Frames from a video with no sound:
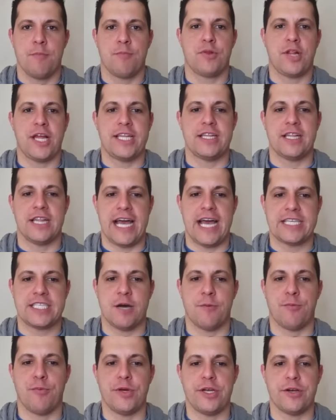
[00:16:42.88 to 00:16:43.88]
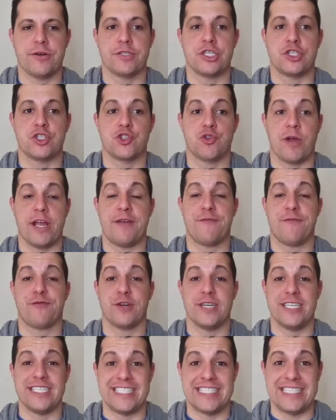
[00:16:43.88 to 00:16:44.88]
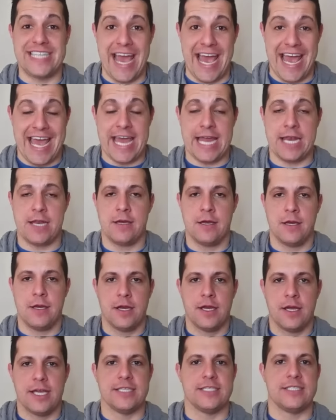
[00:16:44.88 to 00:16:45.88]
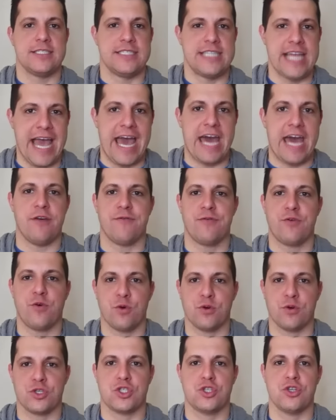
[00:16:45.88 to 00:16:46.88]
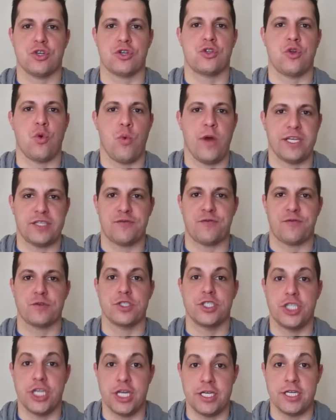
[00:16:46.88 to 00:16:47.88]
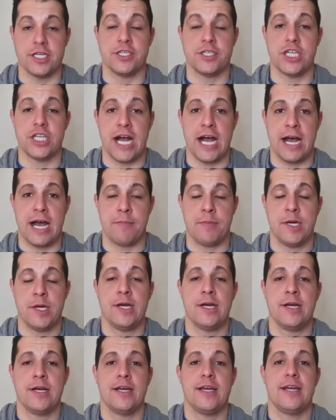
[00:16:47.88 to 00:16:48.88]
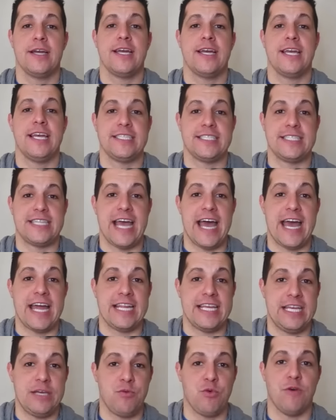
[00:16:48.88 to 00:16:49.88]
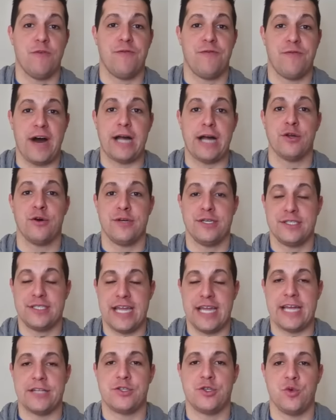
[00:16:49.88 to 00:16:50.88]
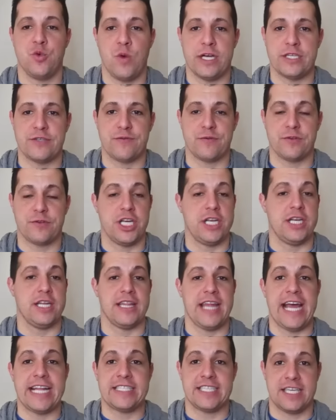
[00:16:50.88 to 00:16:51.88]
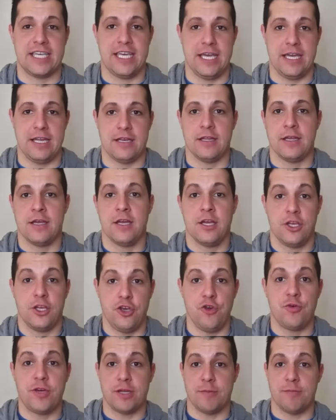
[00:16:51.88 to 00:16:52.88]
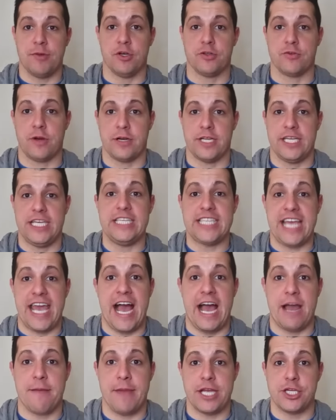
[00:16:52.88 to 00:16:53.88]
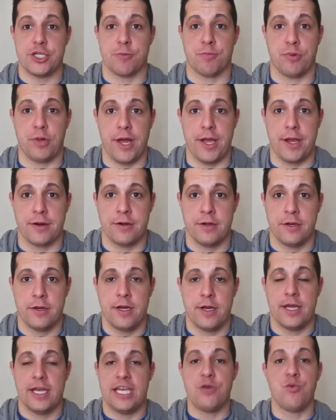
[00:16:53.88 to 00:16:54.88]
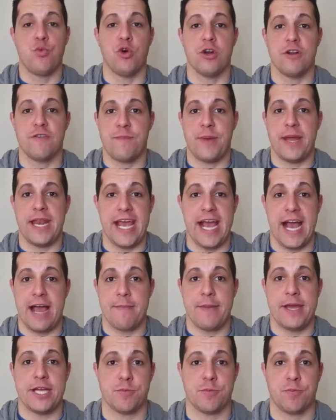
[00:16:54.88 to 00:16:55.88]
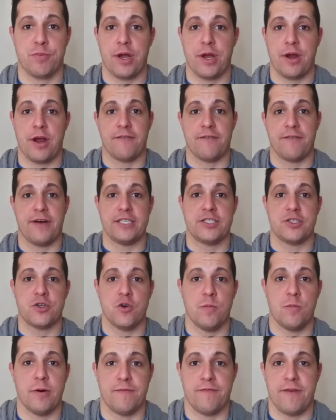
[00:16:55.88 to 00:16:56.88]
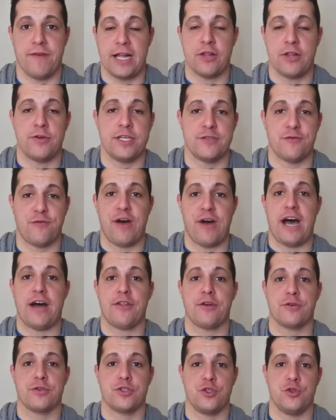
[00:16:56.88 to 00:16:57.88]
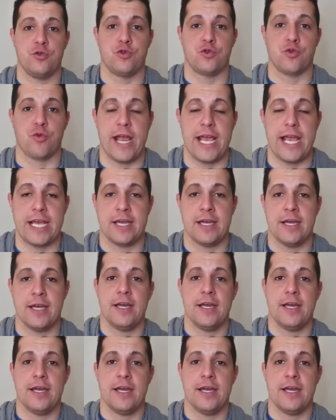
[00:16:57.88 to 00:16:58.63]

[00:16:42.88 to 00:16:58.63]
Played the last couple years at Drake for his dad. His dad, of course, took the West Virginia job. His dad, he will follow his dad to West Virginia. That's a kid you can build around. He's a high major player. He would have been a high major player out of high school, but followed his father to Drake.